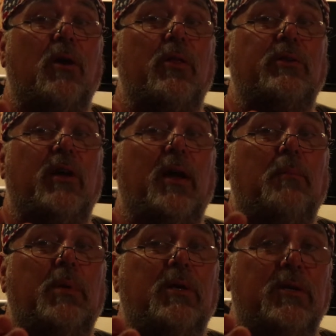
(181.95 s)
all the
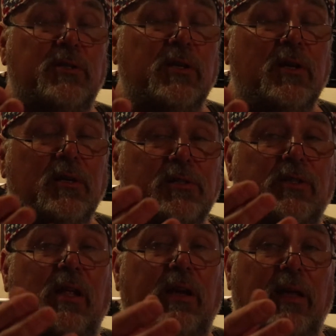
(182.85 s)
time, because there's
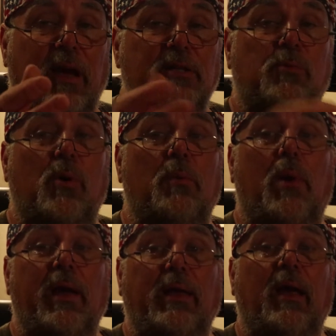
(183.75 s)
a lot of guys that want to
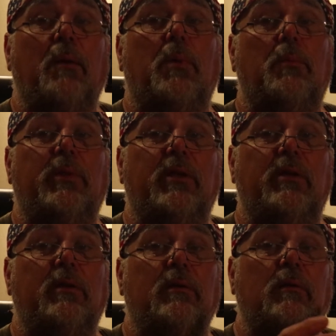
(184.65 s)
buy a camera but
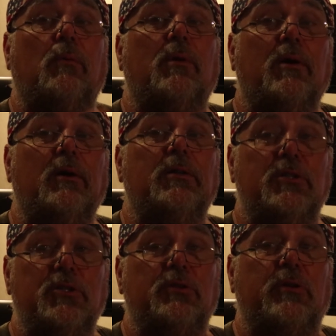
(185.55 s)
they to
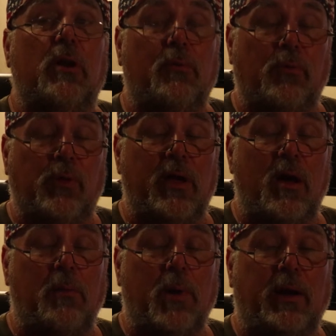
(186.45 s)
shoot it on fully
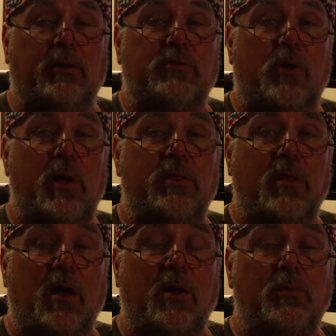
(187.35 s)
automatic. So I
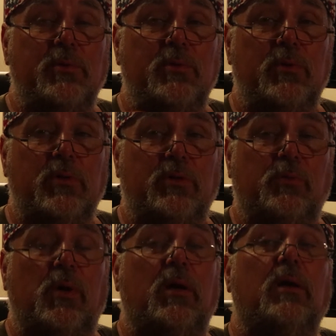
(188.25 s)
thought I would do it this
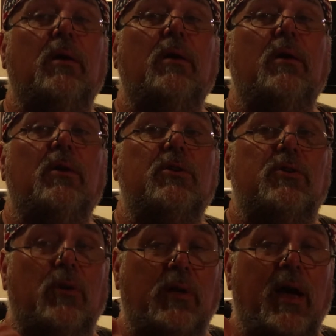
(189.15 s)
way
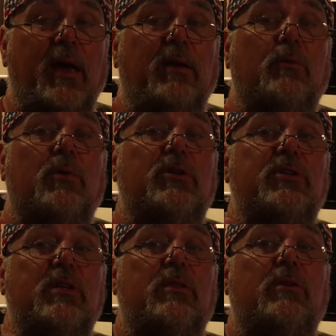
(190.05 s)
so a guy can really
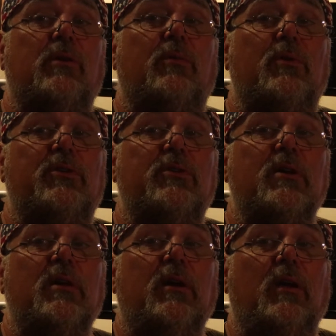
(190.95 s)
see the difference
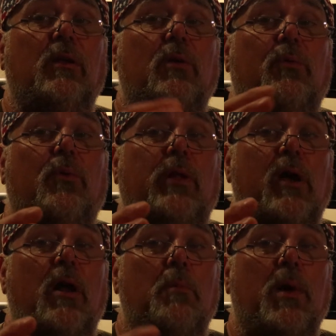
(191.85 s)
in the fully
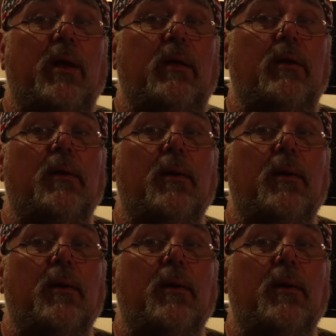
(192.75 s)
automatic.